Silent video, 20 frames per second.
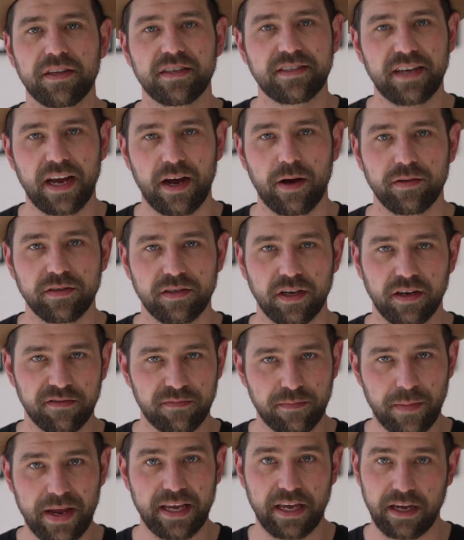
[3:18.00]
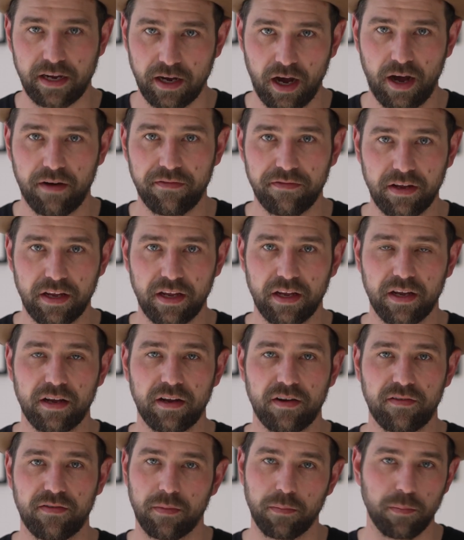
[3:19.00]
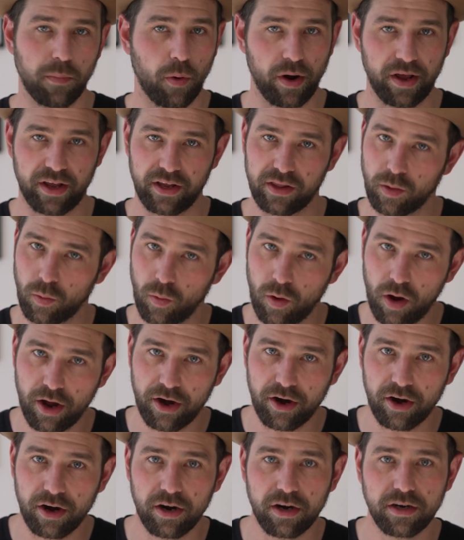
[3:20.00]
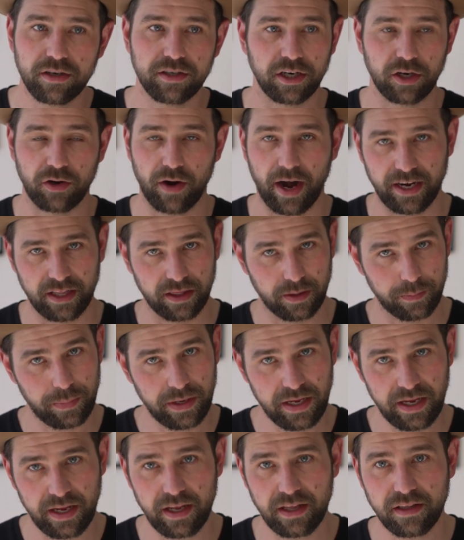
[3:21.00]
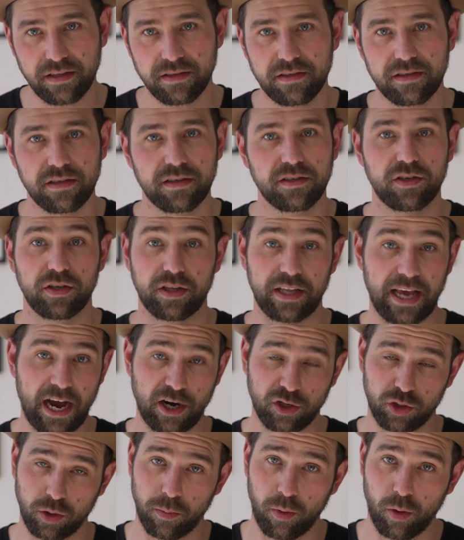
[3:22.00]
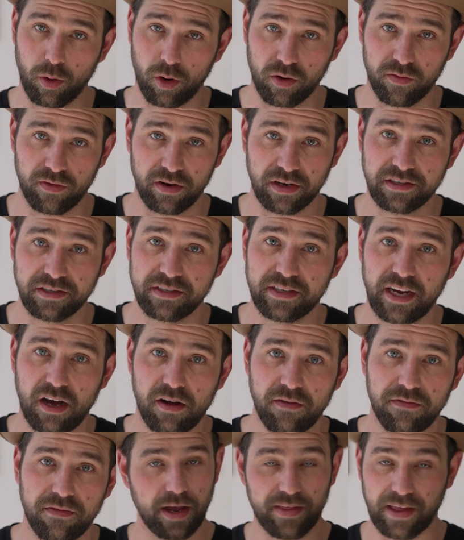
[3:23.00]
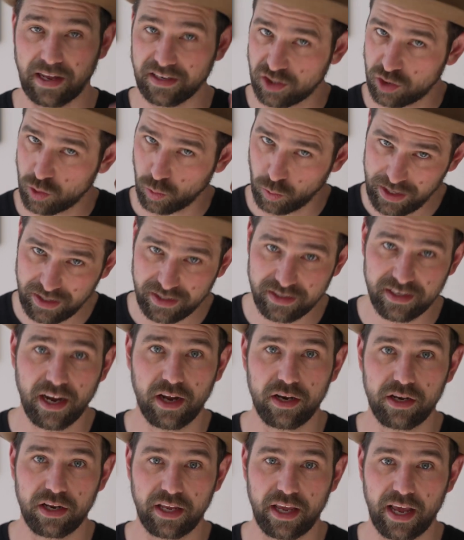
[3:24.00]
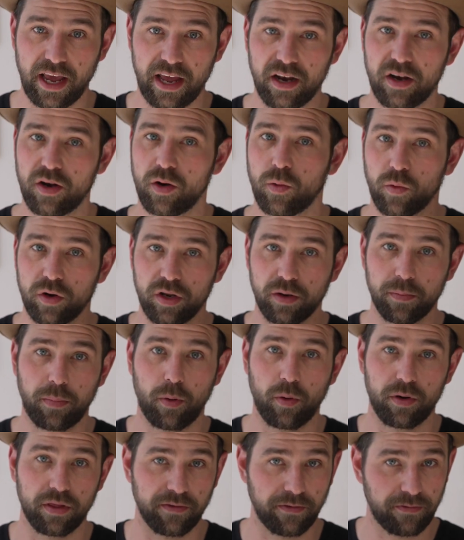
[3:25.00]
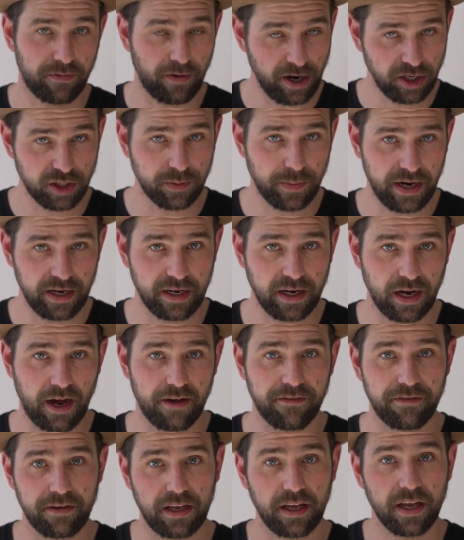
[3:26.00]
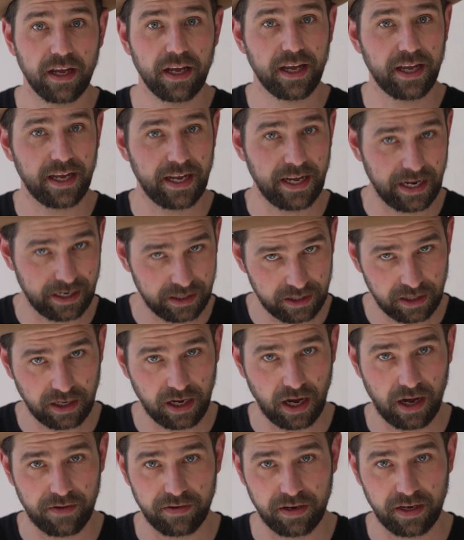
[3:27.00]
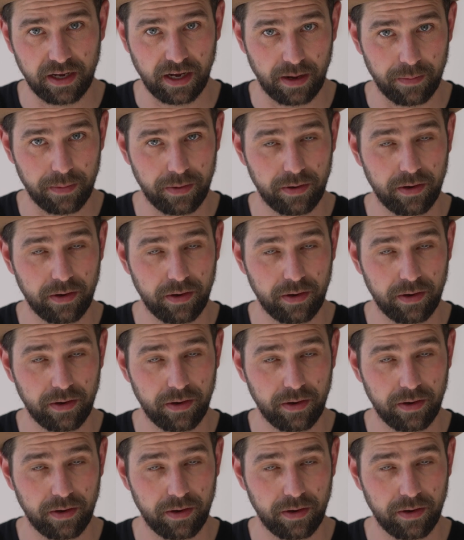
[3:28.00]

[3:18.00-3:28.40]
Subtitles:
the sounds of making coffee, from boiling the water, to grinding the beans, to the actual pour over itself, and that sweet sound you get when you pour the fresh made coffee into the coffee cup.